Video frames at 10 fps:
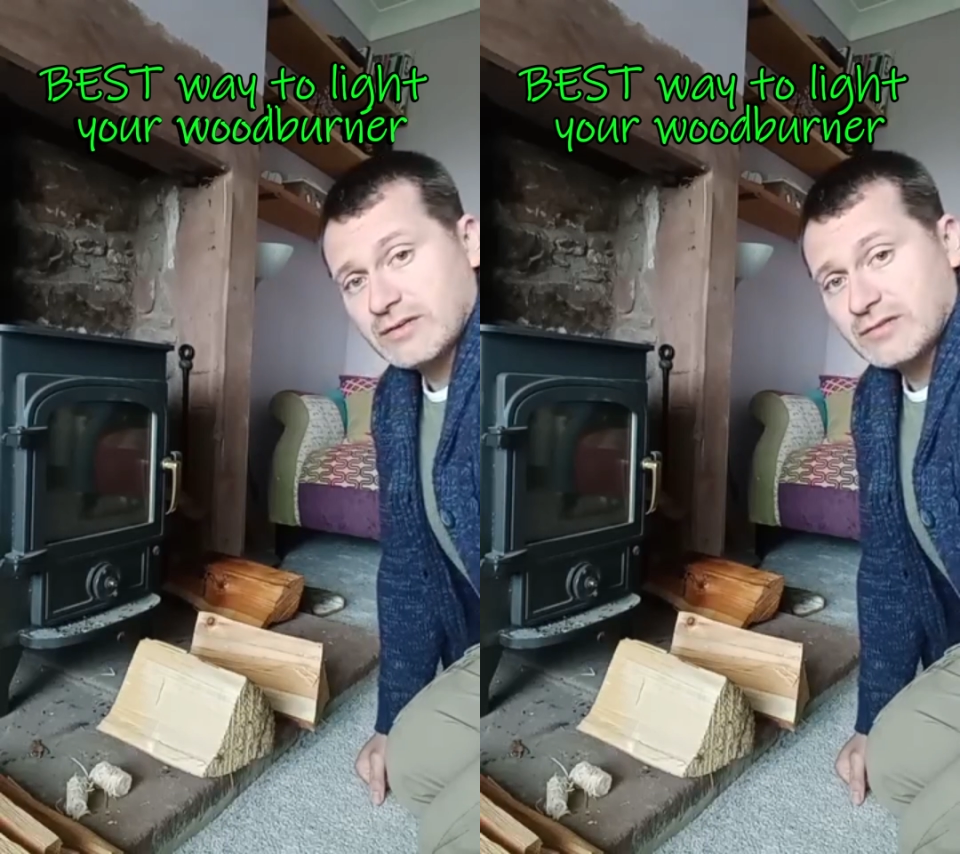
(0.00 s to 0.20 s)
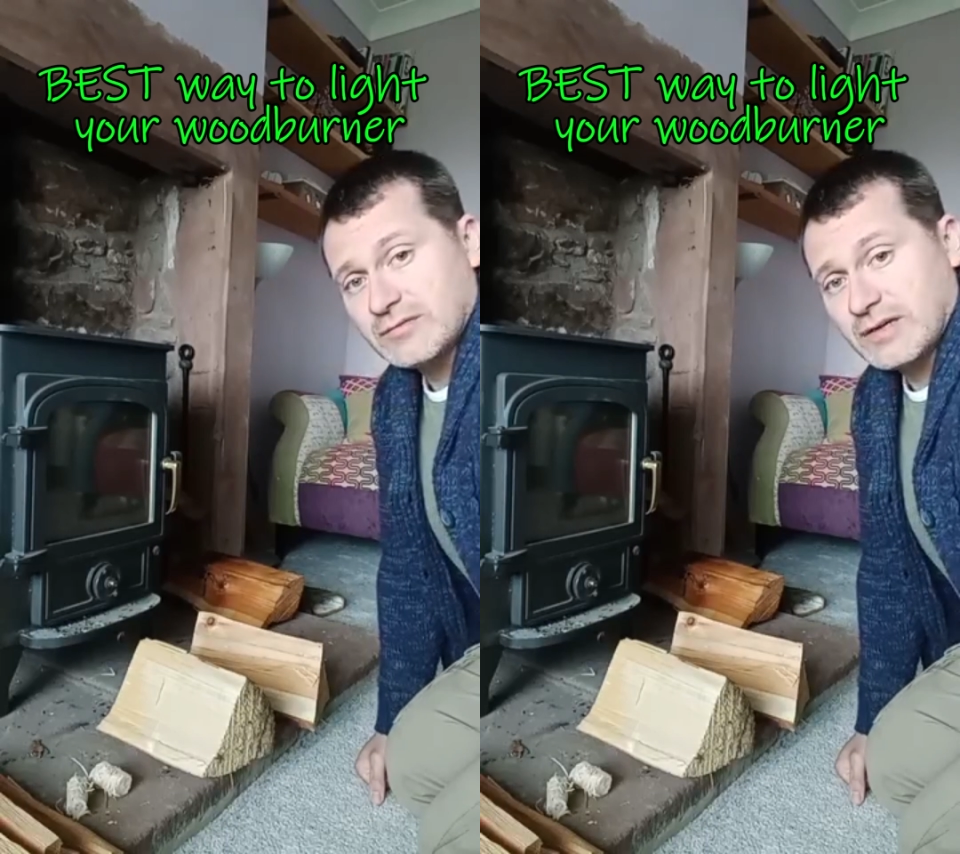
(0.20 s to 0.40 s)

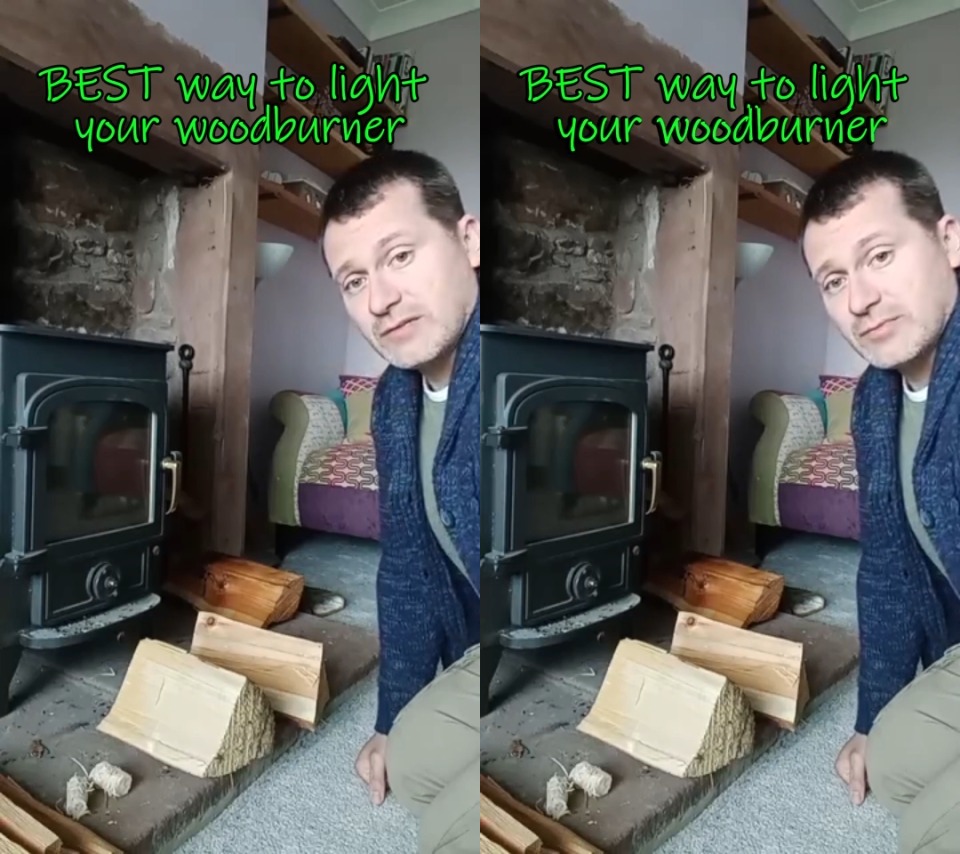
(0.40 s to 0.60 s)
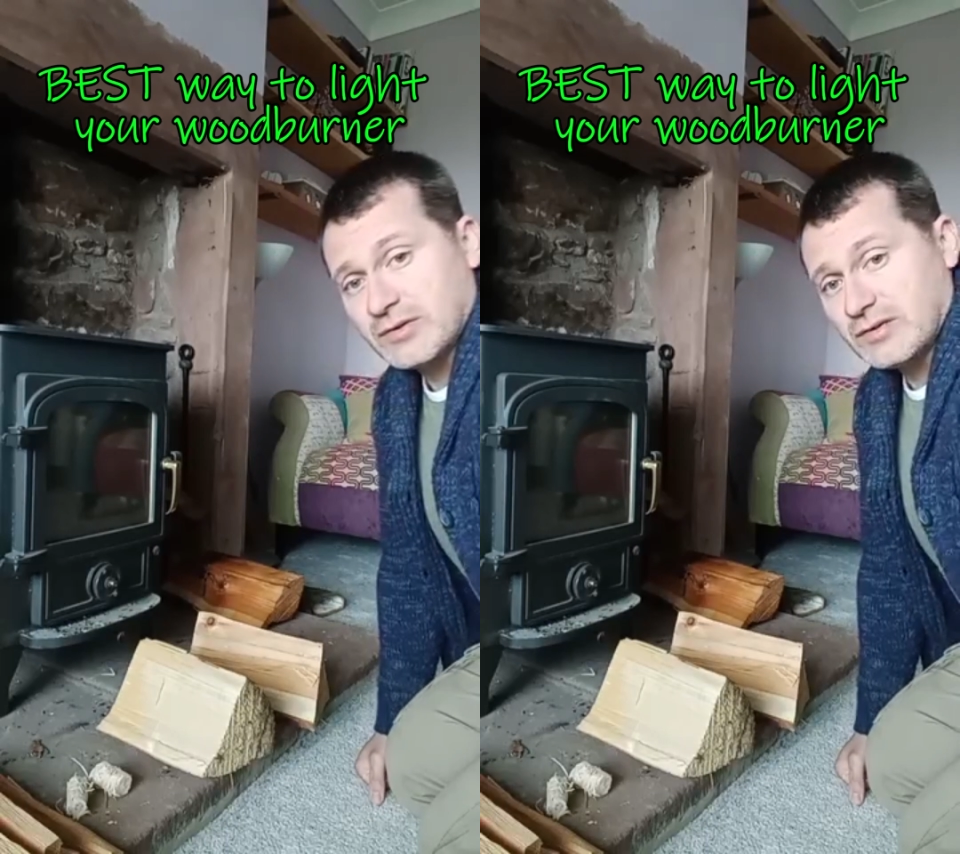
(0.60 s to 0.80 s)
is where
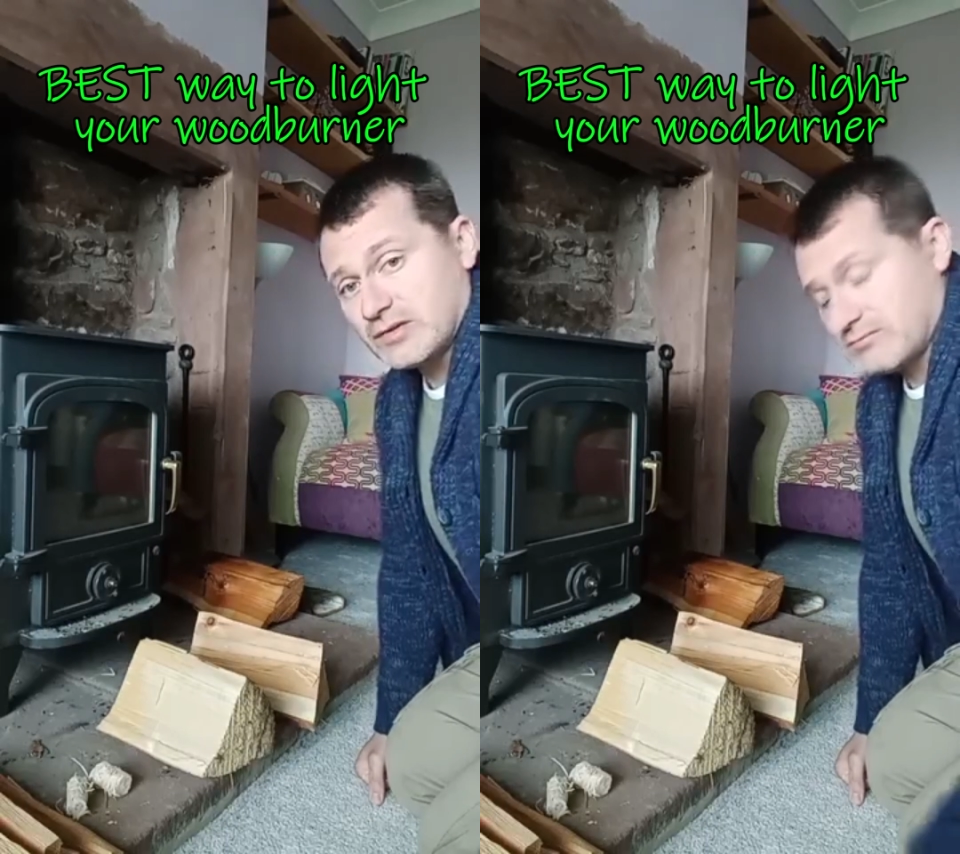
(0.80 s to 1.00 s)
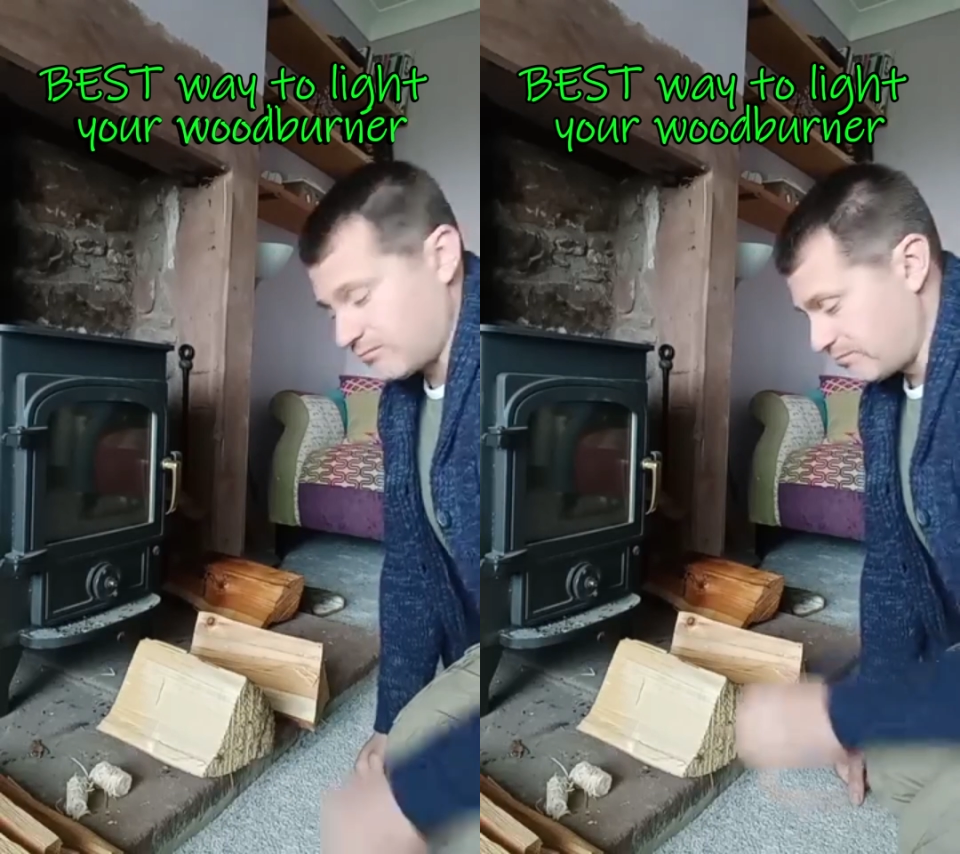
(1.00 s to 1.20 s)
you put the
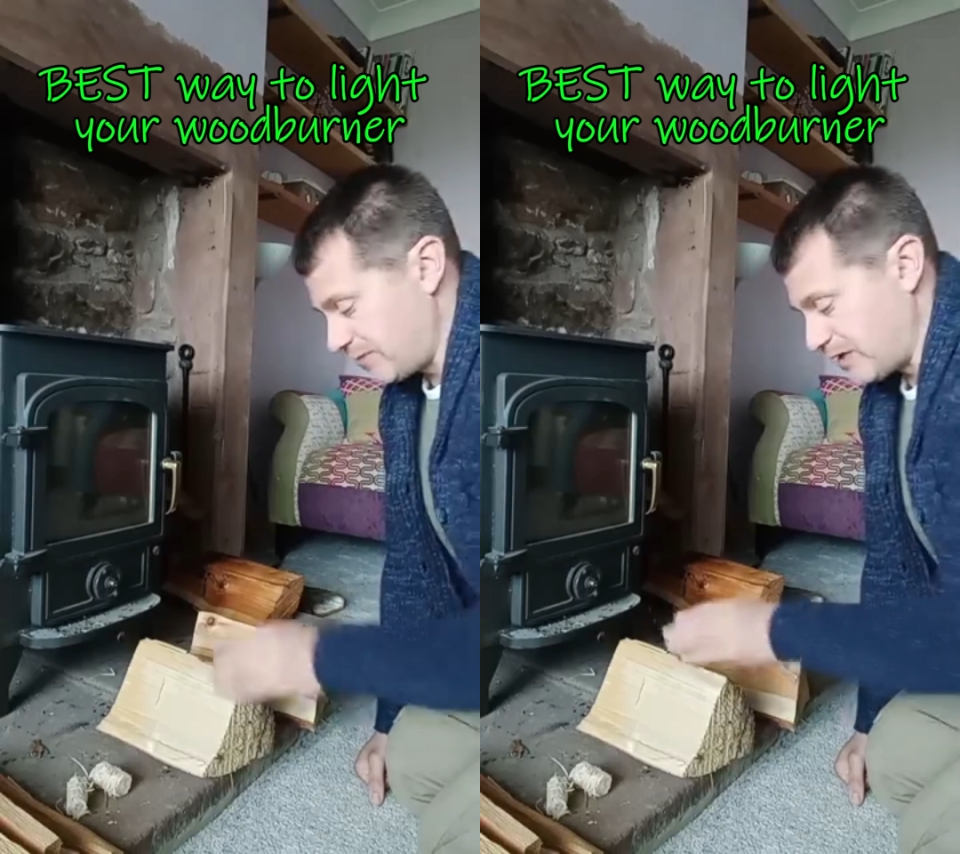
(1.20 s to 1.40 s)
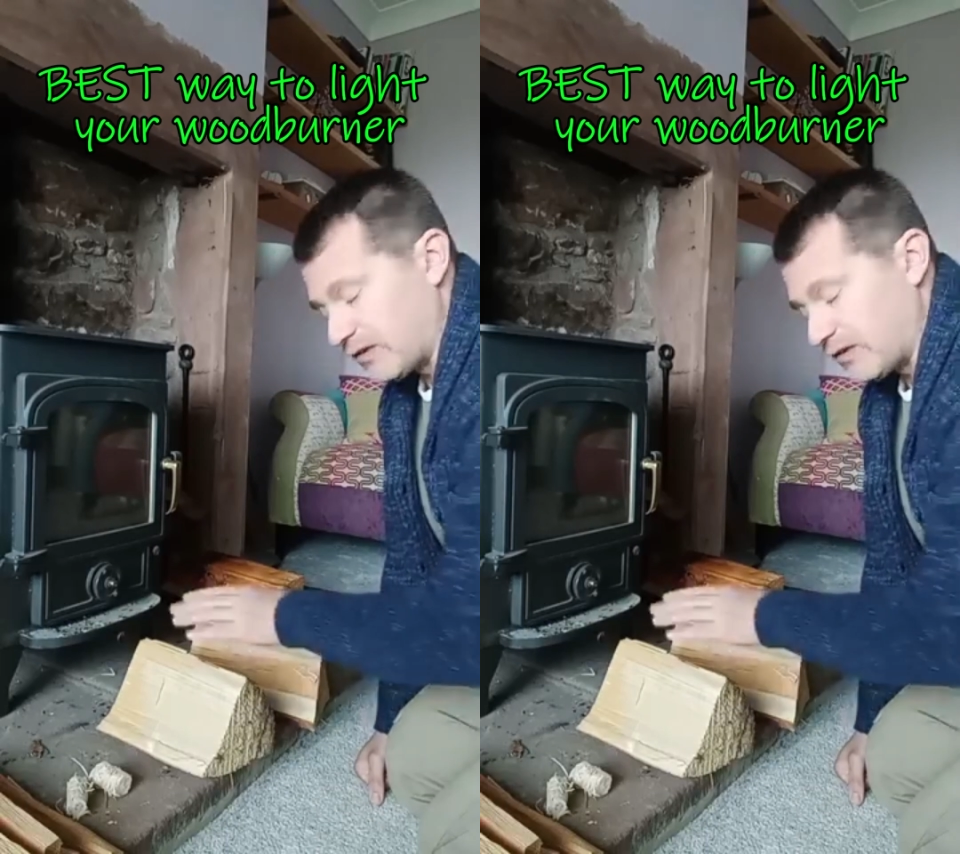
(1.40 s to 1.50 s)
big